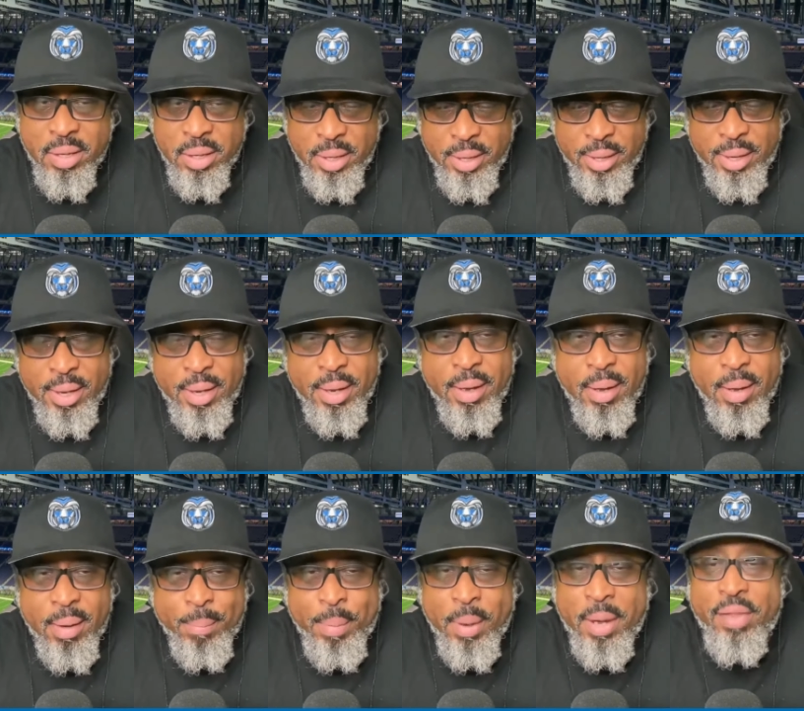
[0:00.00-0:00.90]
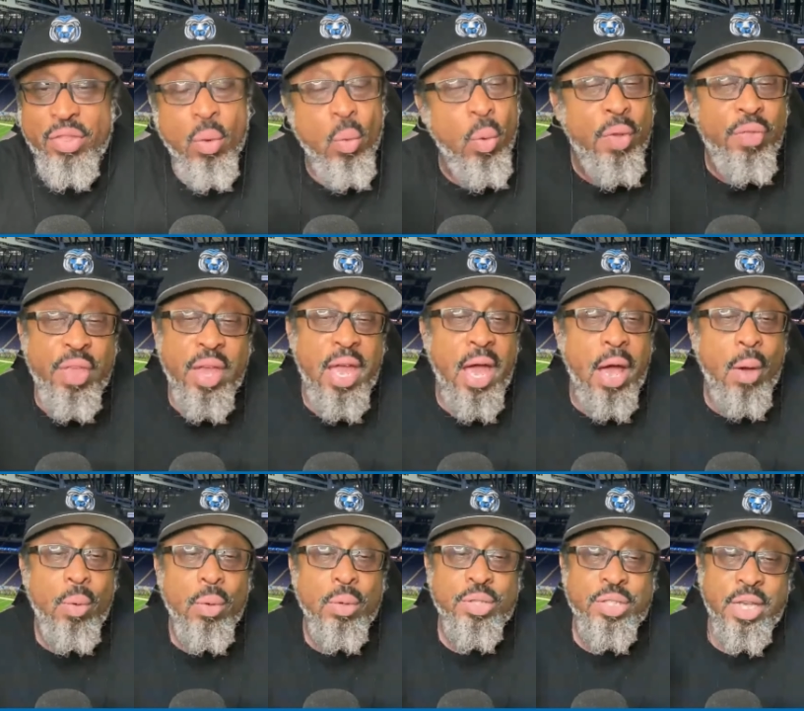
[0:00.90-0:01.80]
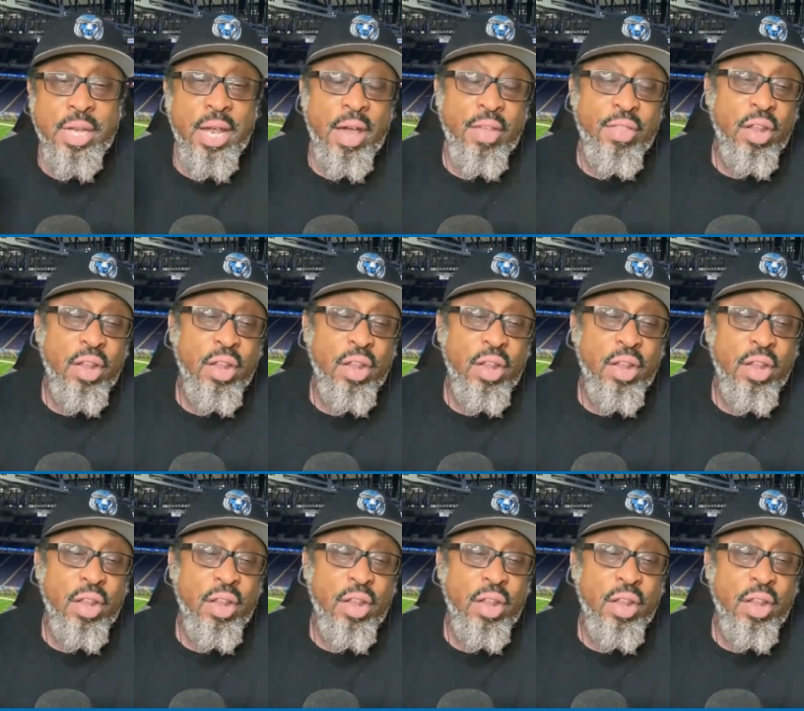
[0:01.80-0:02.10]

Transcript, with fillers: But the one thing I will say,